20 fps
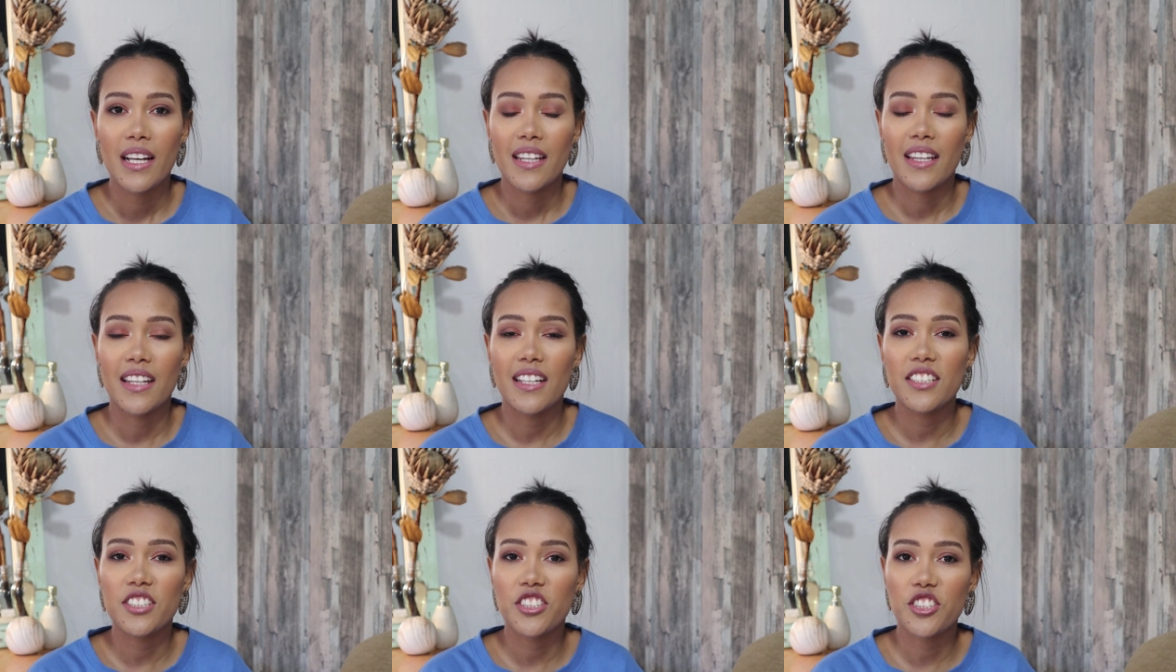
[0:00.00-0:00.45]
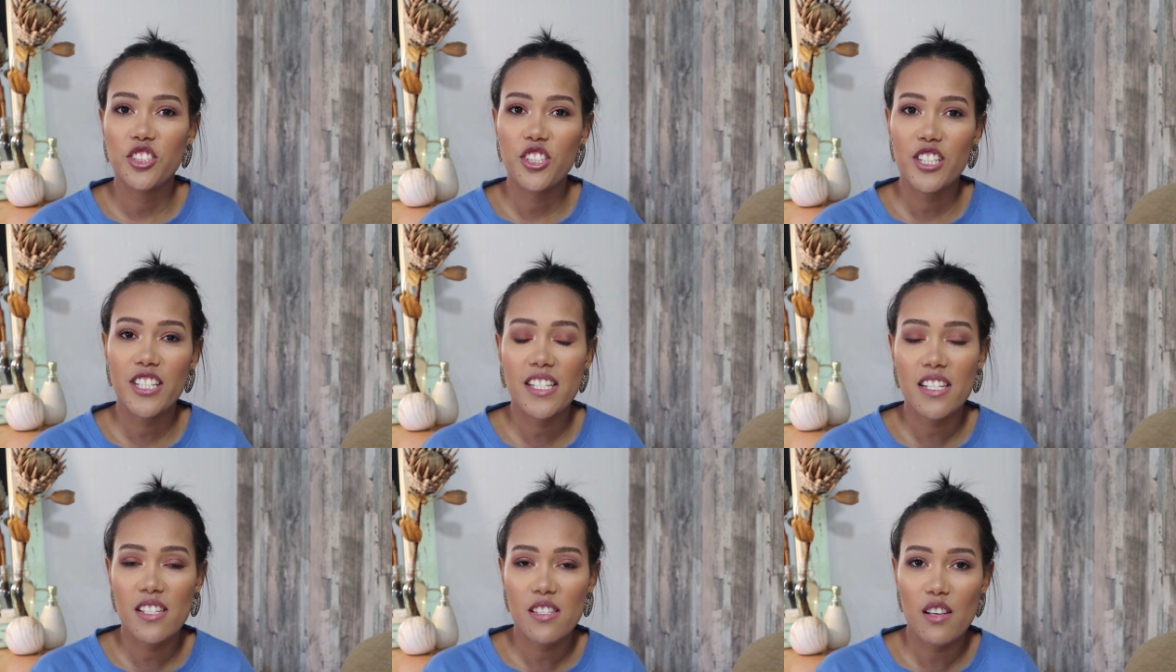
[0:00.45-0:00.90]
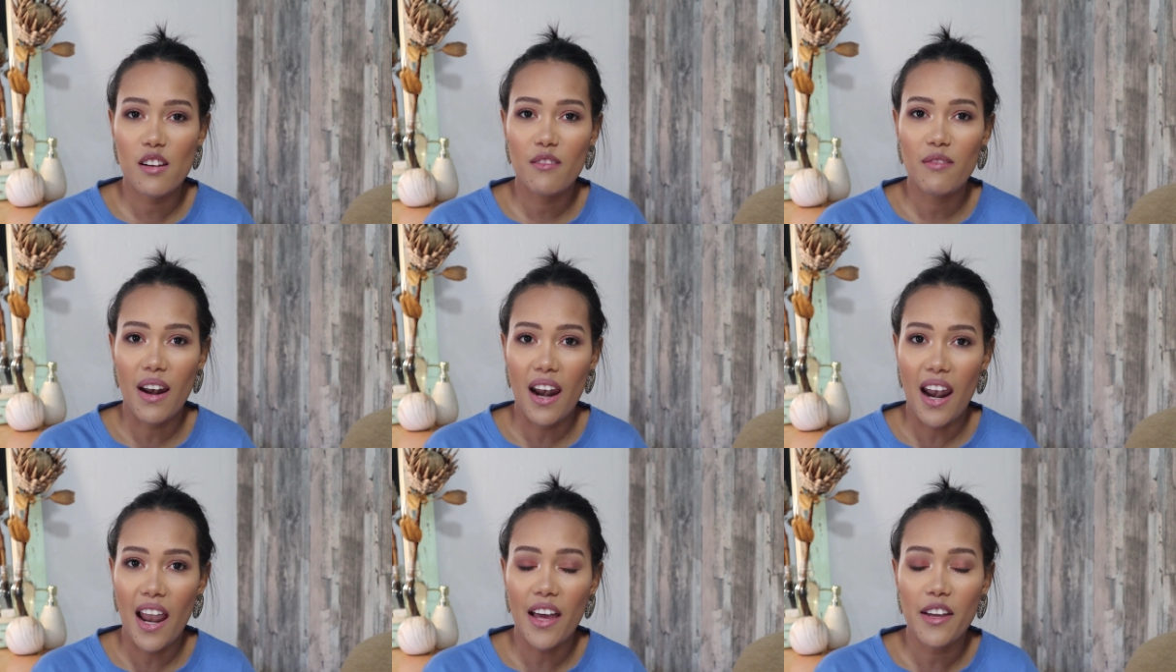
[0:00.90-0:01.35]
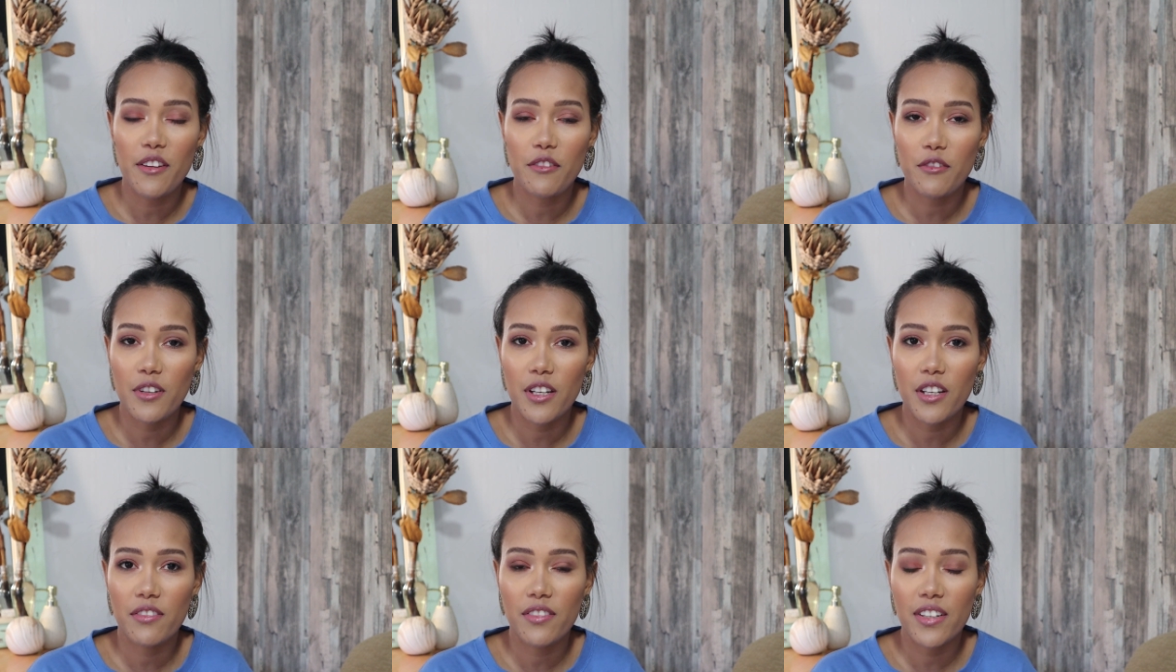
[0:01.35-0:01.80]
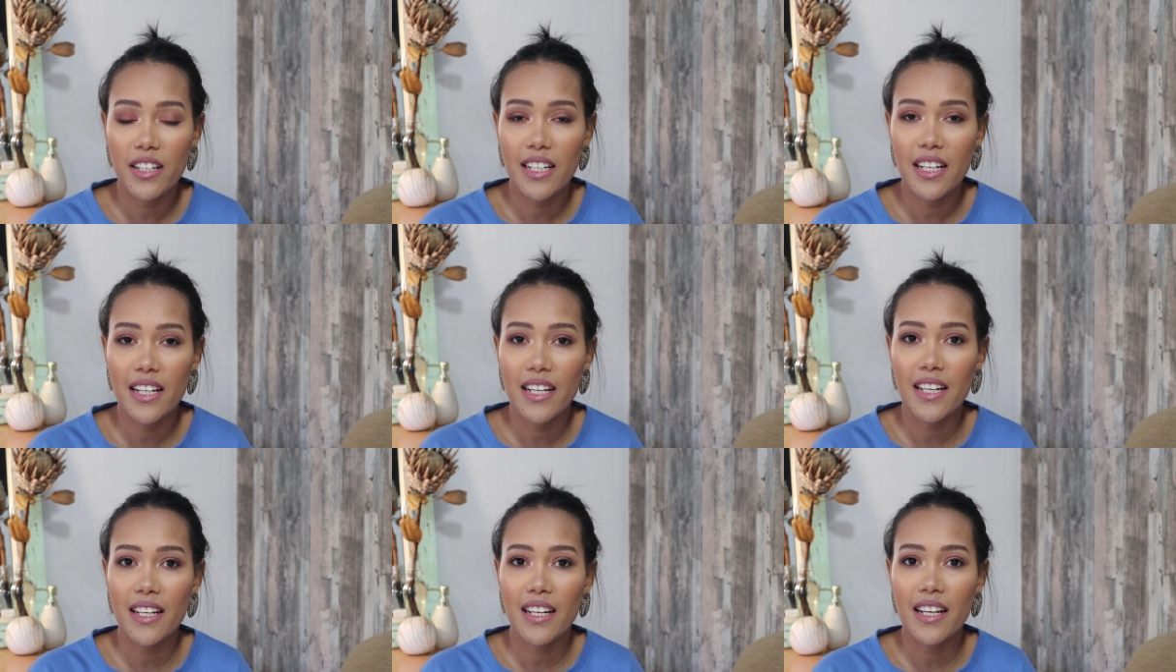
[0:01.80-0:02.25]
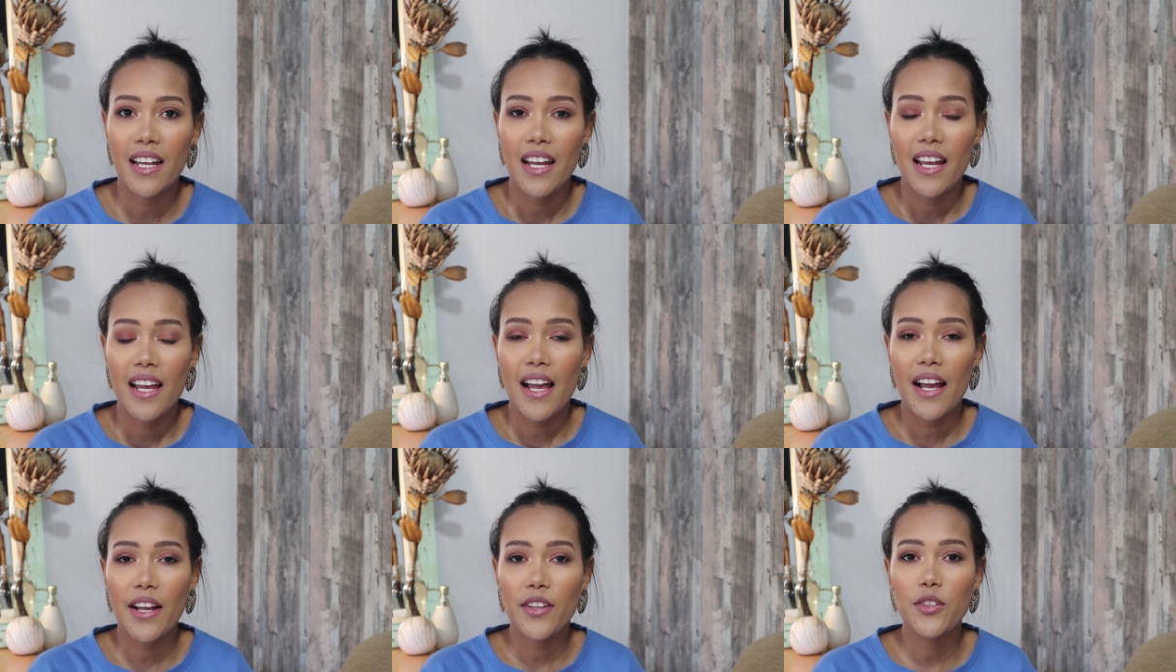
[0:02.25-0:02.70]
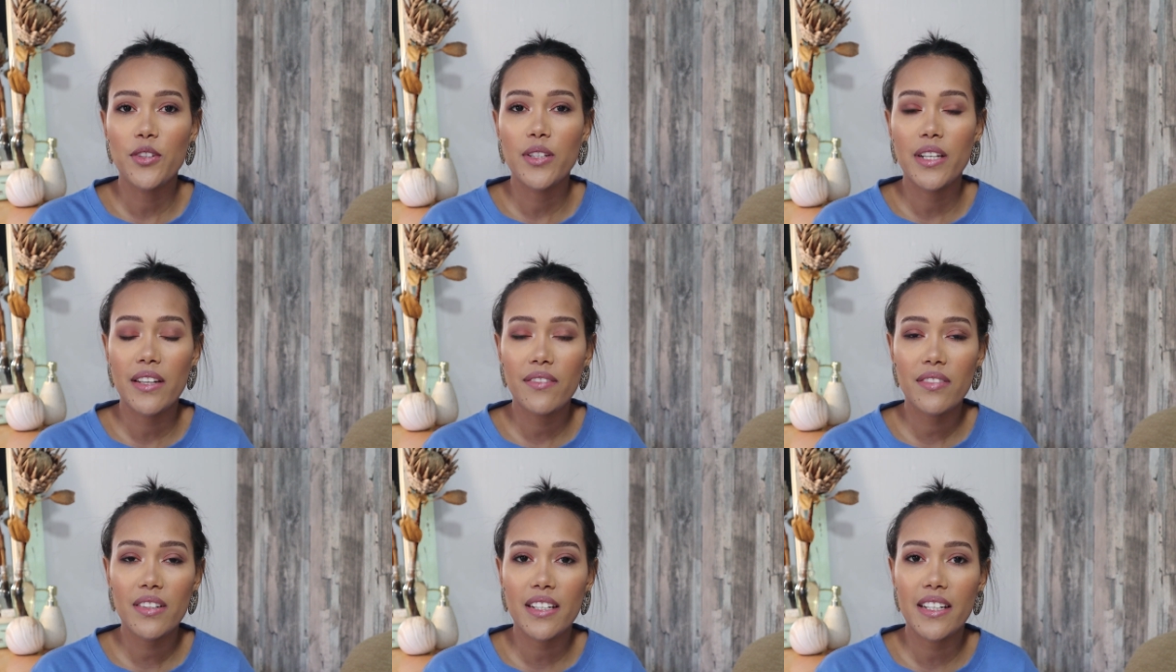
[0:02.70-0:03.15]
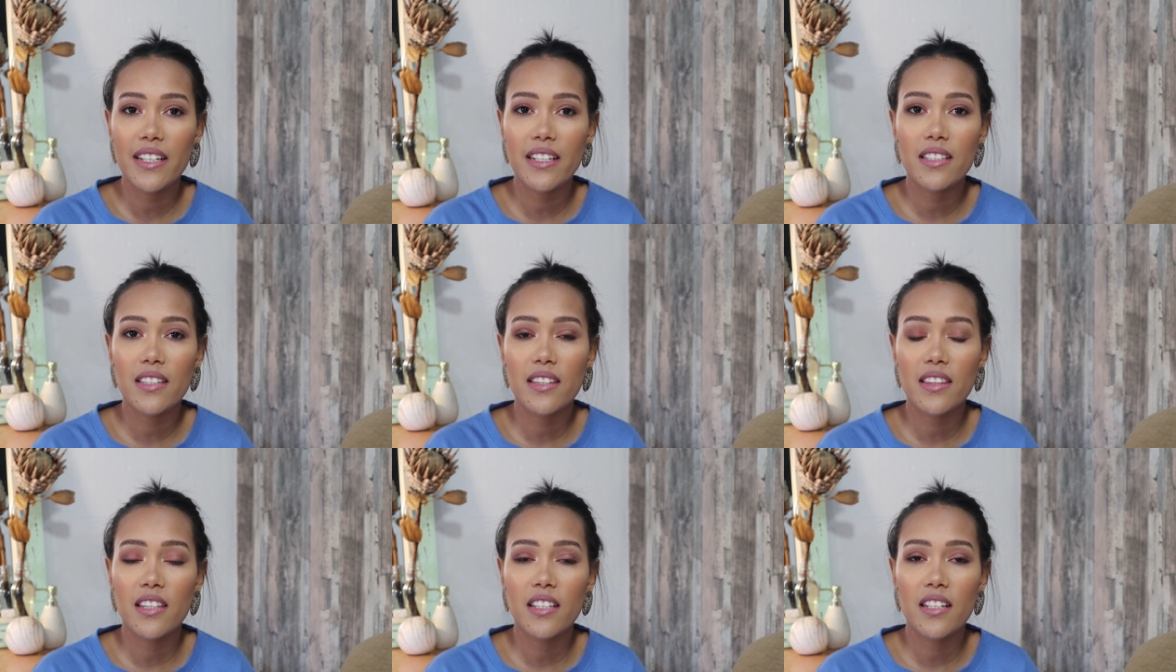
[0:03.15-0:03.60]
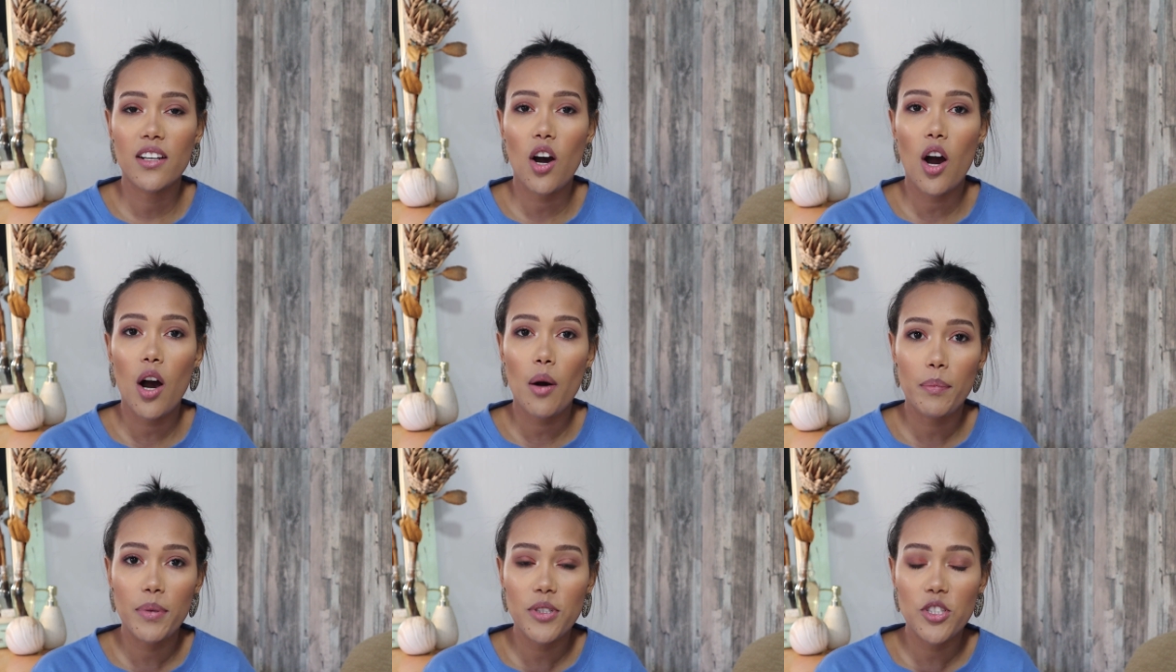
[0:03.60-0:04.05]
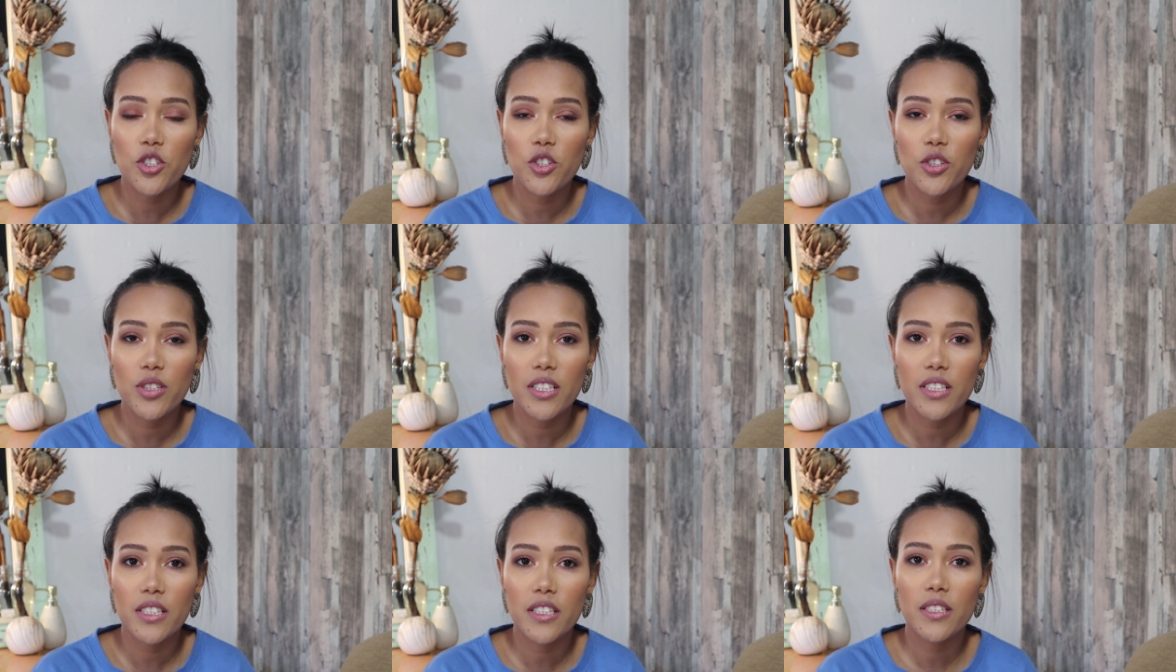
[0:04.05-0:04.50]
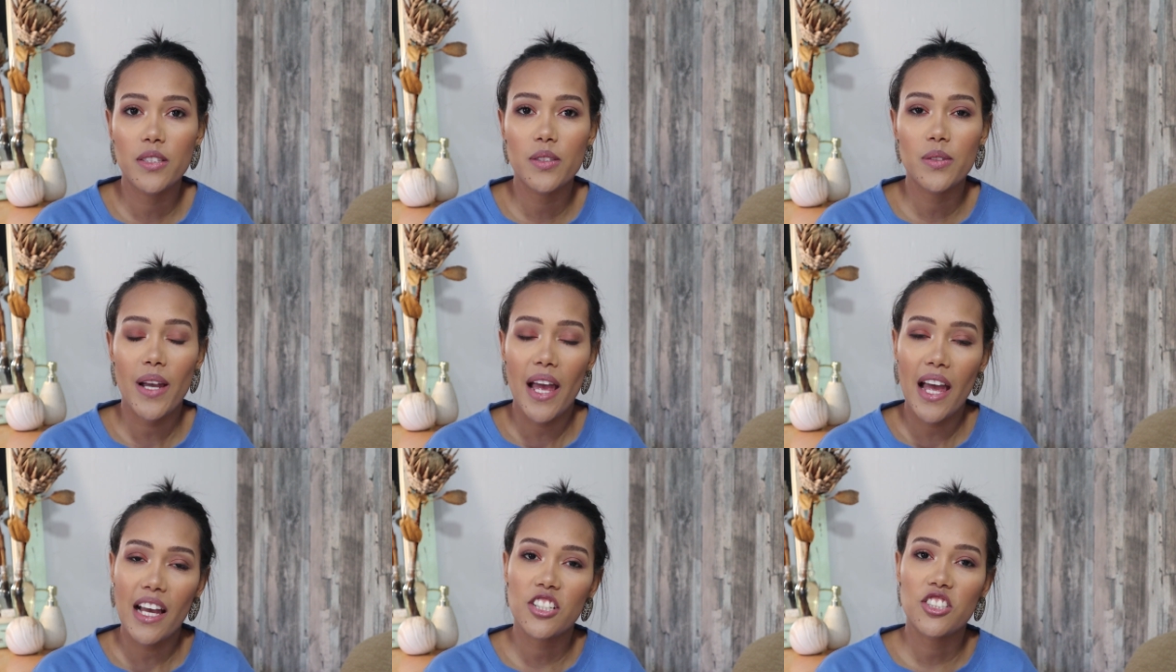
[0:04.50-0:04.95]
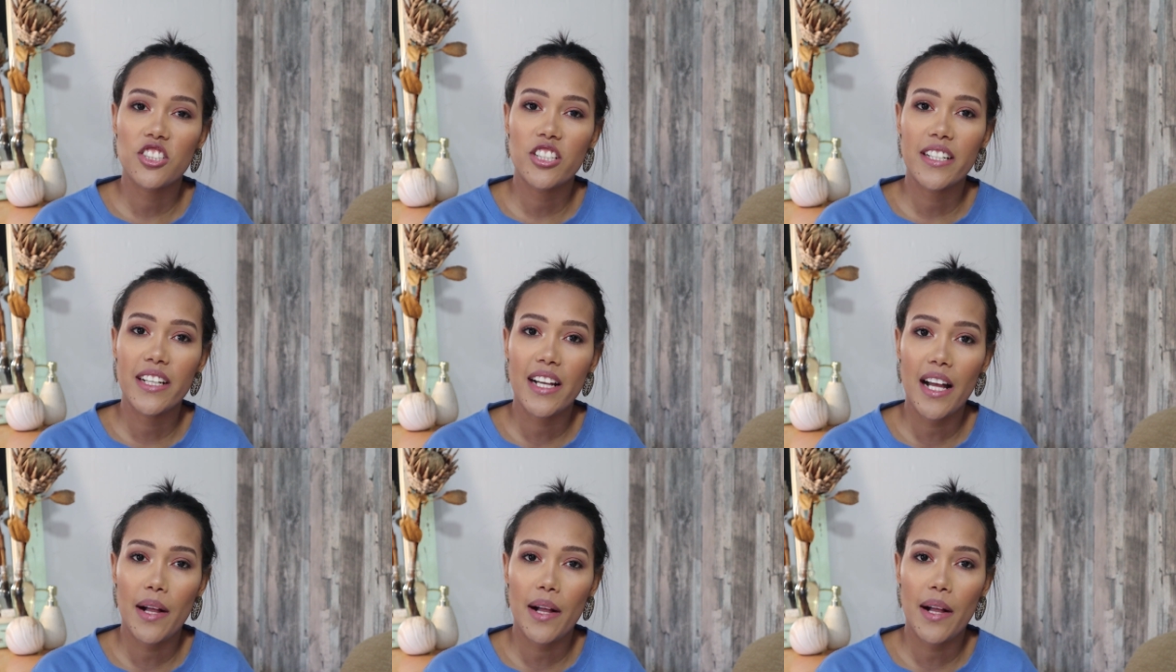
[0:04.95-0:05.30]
there's stresses of life every day, and you never get the opportunity to actually